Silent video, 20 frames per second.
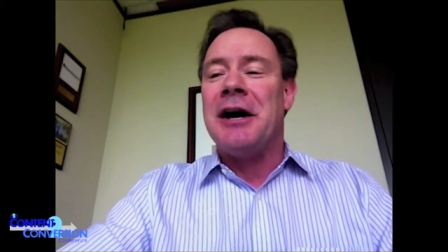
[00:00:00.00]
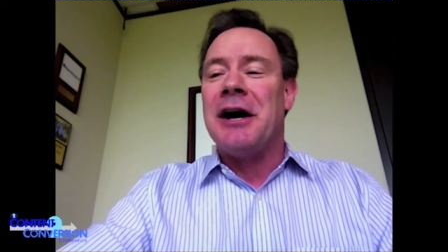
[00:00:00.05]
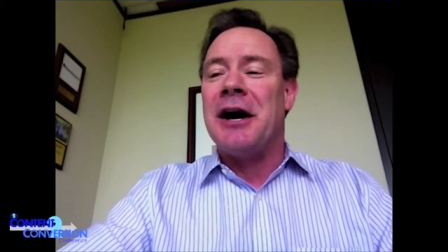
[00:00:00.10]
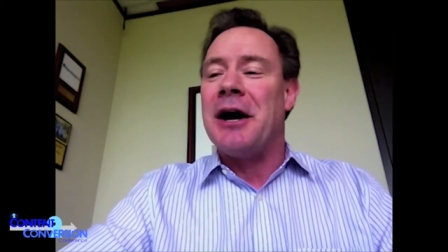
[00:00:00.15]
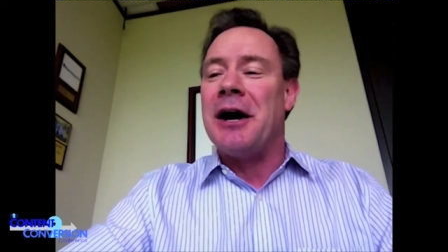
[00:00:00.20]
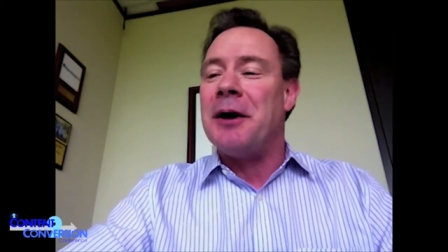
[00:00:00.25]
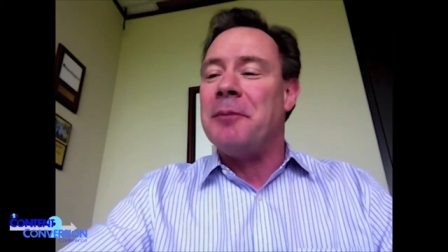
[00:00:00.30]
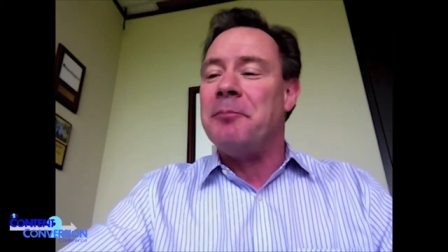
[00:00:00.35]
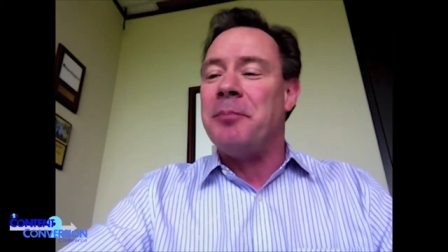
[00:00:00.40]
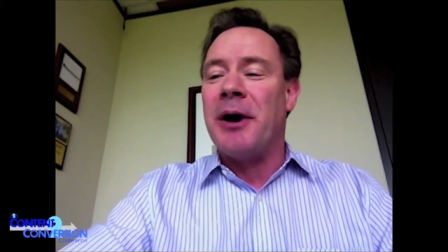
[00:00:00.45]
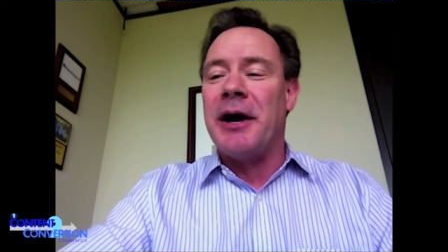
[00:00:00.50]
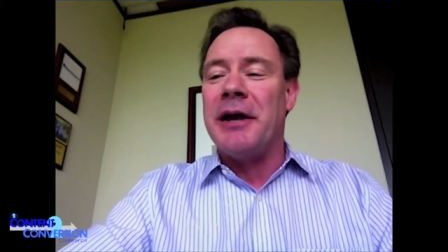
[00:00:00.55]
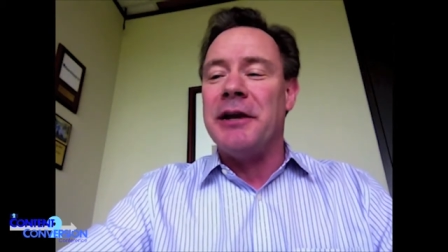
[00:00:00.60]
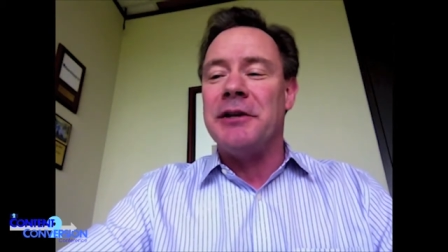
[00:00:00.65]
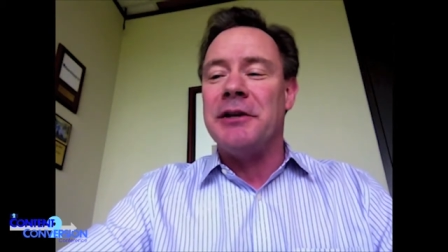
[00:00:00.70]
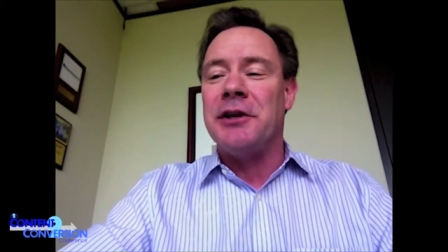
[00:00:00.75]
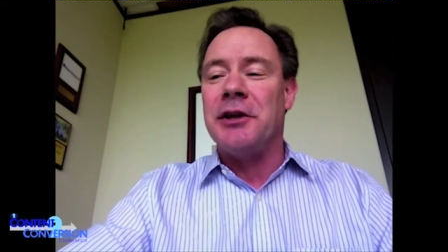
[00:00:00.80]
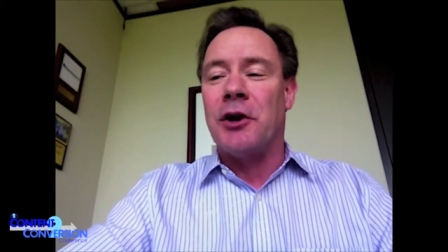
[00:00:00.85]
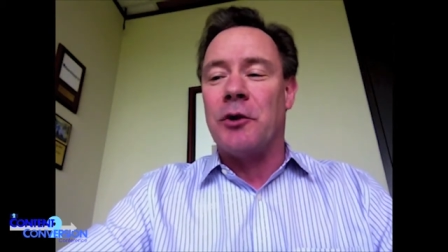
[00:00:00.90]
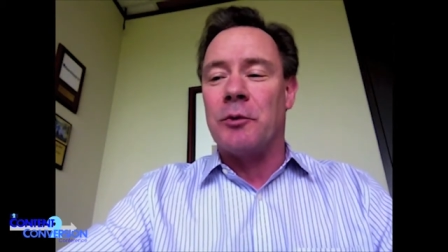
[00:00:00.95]
uh,
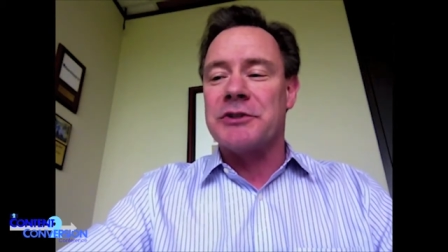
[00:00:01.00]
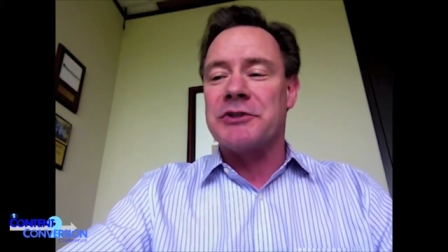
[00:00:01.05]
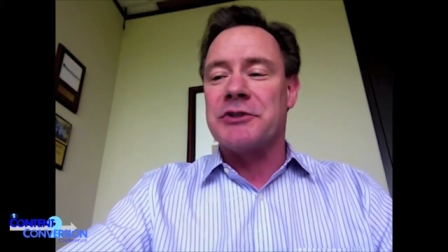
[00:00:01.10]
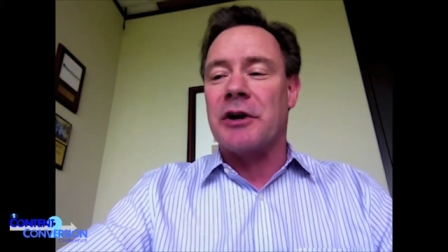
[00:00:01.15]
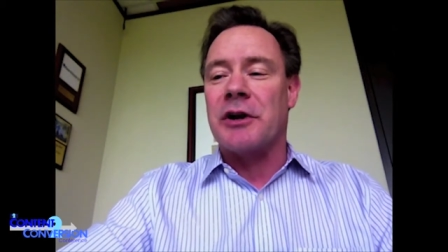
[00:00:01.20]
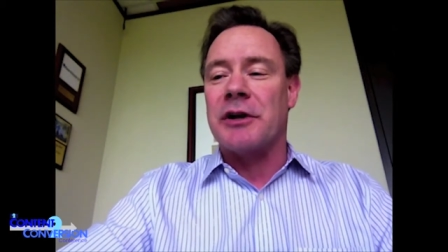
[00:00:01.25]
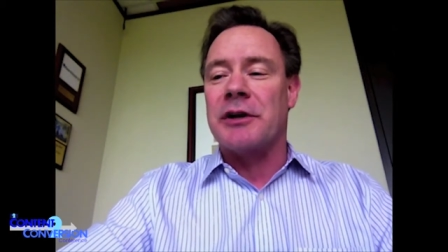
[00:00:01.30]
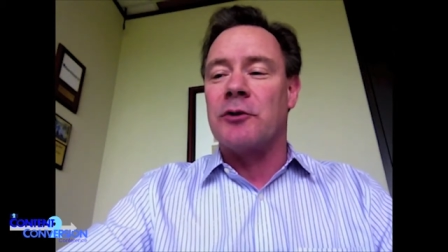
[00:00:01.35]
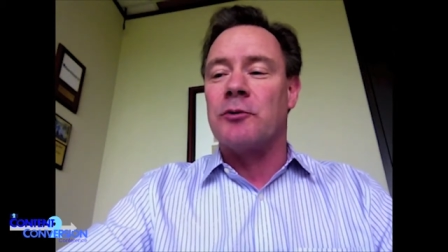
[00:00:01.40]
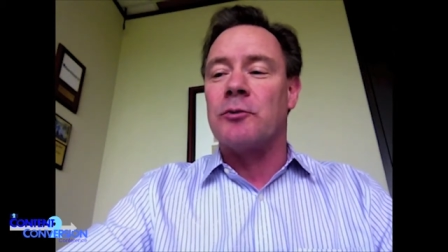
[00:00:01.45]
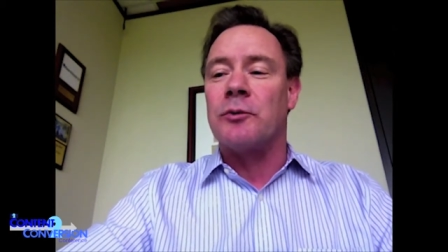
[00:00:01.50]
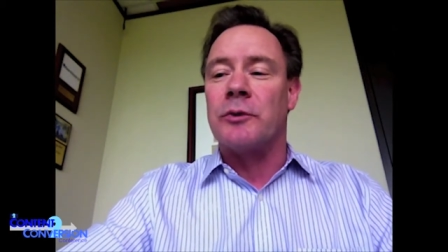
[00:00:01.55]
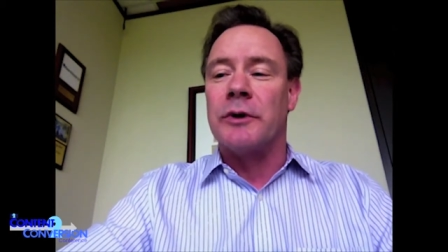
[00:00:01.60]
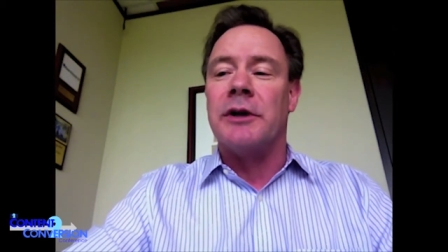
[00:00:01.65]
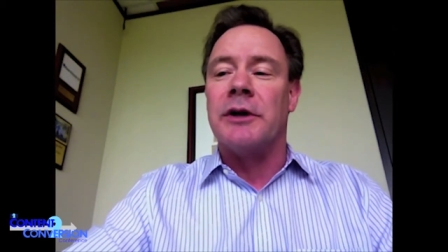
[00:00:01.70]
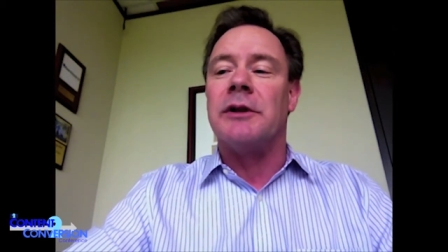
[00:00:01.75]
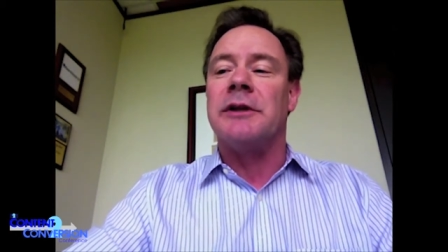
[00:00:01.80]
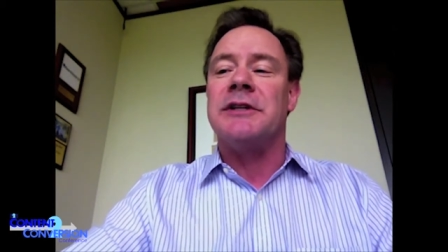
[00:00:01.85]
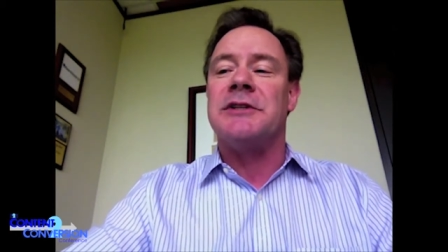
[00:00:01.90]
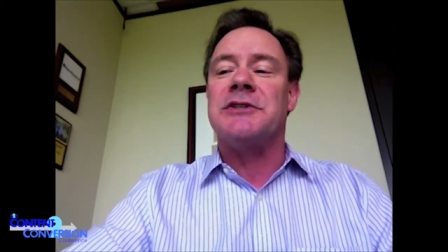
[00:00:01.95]
but you know we're starting to
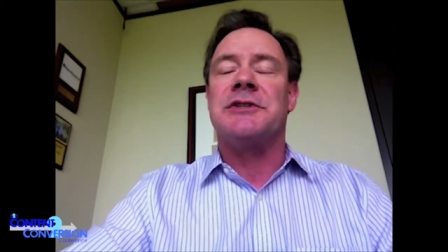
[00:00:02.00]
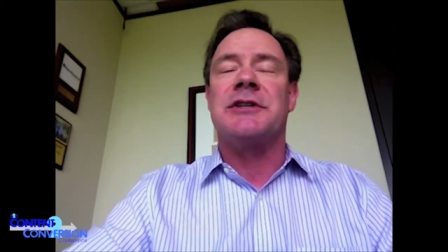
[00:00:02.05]
really